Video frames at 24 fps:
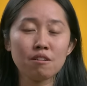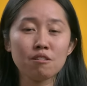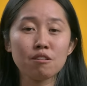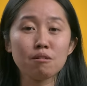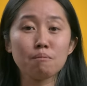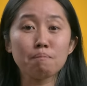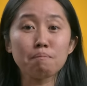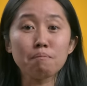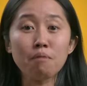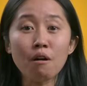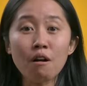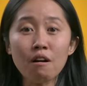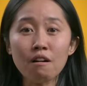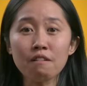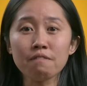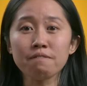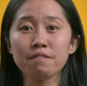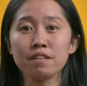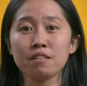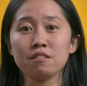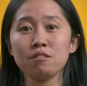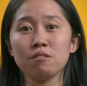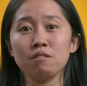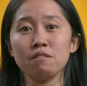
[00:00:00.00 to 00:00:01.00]
are the
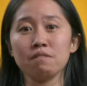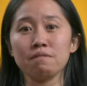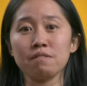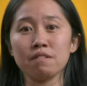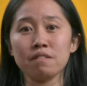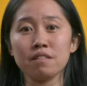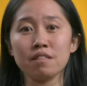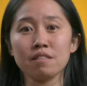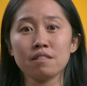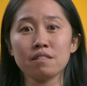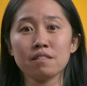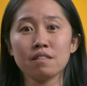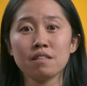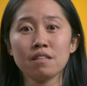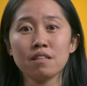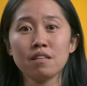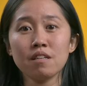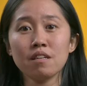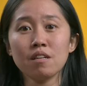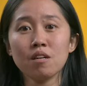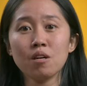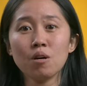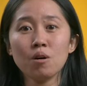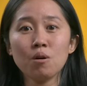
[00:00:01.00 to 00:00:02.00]
perfect tool for this.
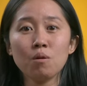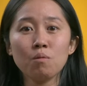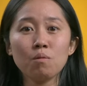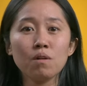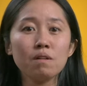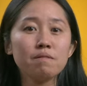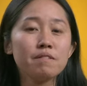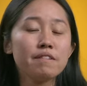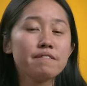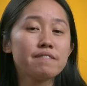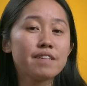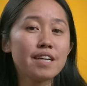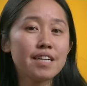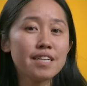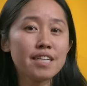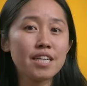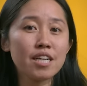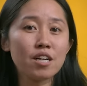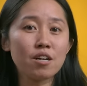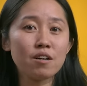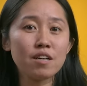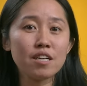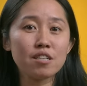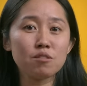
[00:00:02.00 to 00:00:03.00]
What we've done
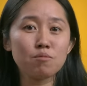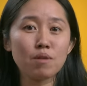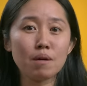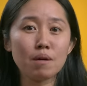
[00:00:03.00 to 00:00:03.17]
here is